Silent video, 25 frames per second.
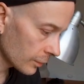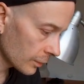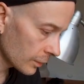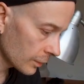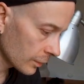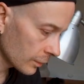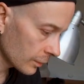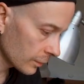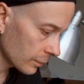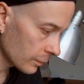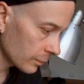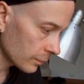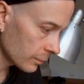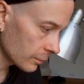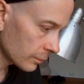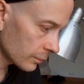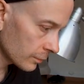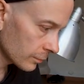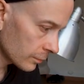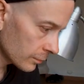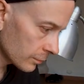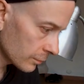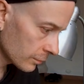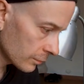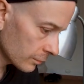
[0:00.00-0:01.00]
kick
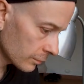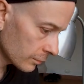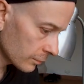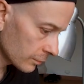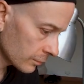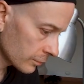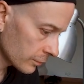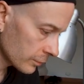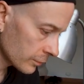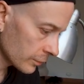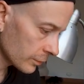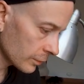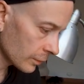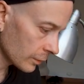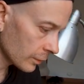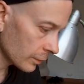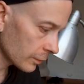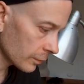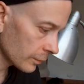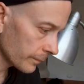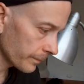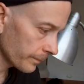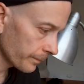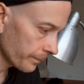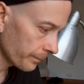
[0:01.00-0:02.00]

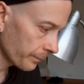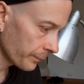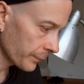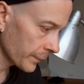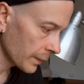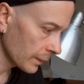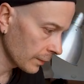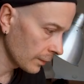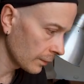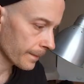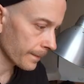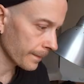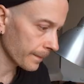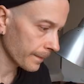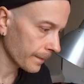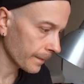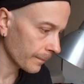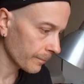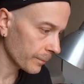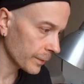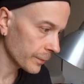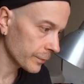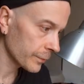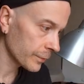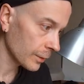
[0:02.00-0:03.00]
start.
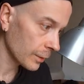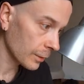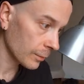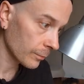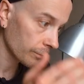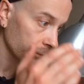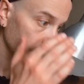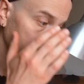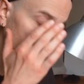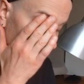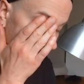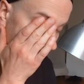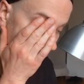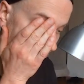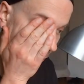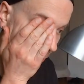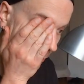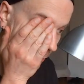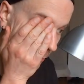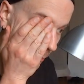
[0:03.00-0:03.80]
Please tell me the